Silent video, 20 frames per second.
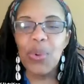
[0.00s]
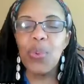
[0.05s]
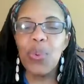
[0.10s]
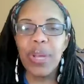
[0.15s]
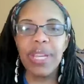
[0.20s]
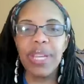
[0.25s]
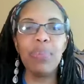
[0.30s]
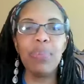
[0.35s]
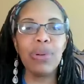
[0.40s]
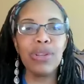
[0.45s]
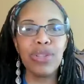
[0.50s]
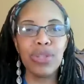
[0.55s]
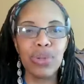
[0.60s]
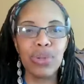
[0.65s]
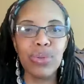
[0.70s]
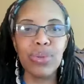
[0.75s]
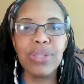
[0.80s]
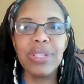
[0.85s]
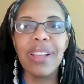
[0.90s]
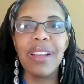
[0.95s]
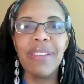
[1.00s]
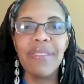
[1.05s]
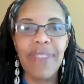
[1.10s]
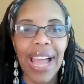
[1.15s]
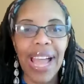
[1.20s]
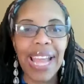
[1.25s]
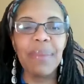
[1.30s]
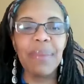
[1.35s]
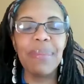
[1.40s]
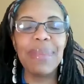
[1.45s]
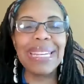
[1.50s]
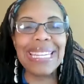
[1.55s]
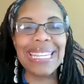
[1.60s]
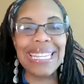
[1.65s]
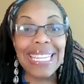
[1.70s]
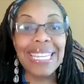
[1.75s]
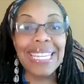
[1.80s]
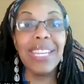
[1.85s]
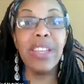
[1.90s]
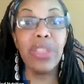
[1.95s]
We produce
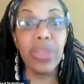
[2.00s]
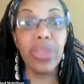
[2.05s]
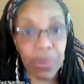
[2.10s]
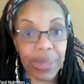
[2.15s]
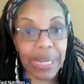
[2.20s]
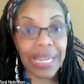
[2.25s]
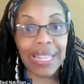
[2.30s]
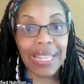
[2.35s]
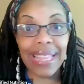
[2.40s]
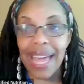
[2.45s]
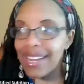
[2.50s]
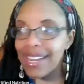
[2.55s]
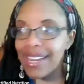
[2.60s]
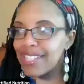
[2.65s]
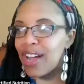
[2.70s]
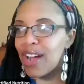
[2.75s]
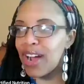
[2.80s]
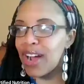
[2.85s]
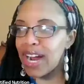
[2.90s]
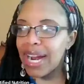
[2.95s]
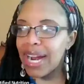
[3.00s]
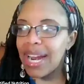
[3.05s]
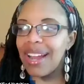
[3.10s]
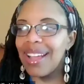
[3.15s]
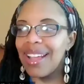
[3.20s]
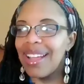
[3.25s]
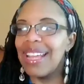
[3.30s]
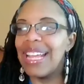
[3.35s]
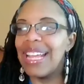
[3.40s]
vitamin D3. That is our